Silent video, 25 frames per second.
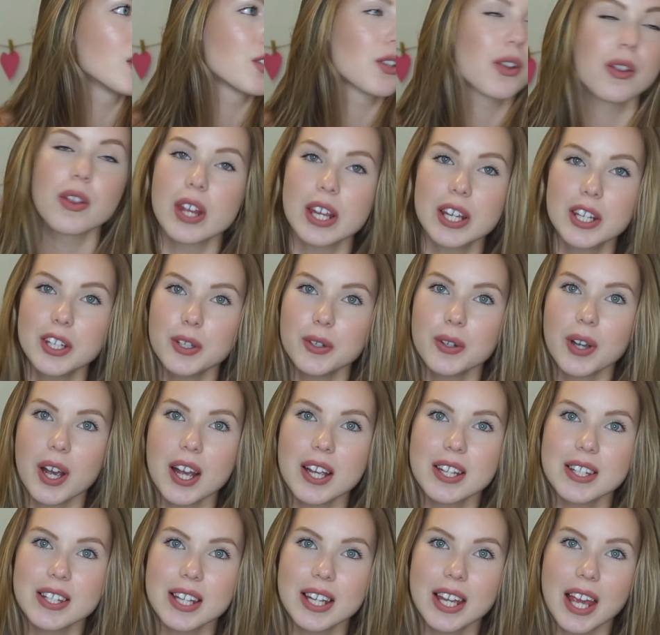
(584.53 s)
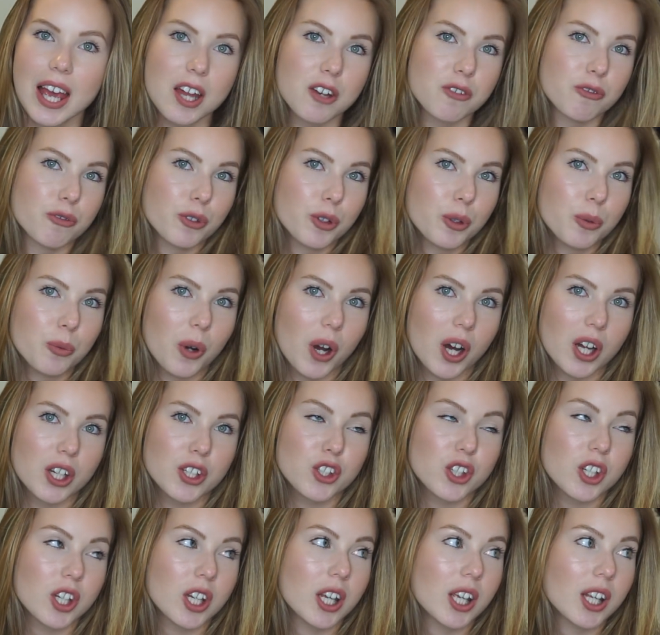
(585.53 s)
So thank you guys again for
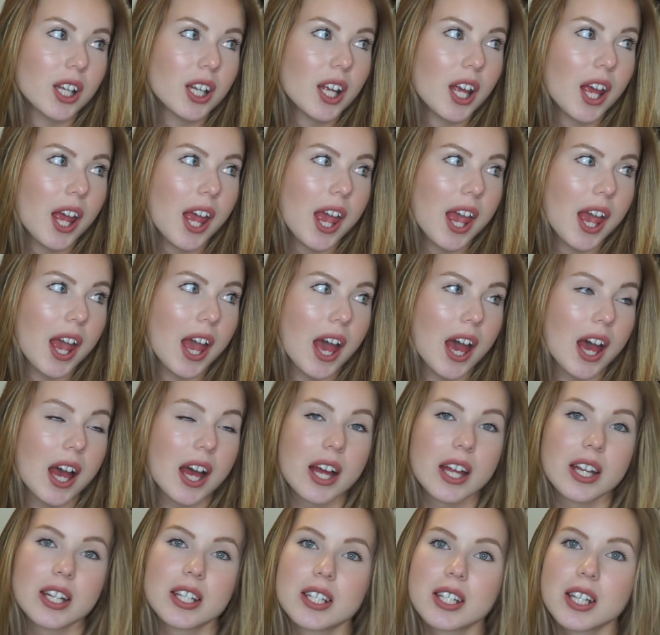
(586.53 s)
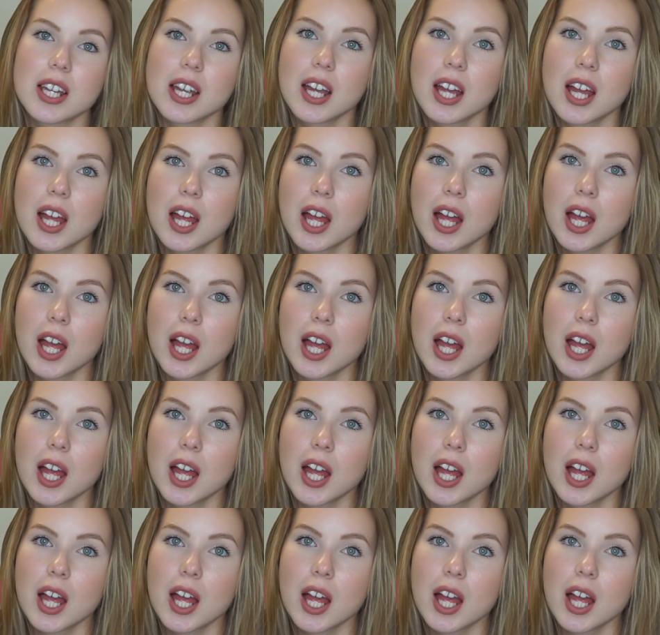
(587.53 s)
watching, and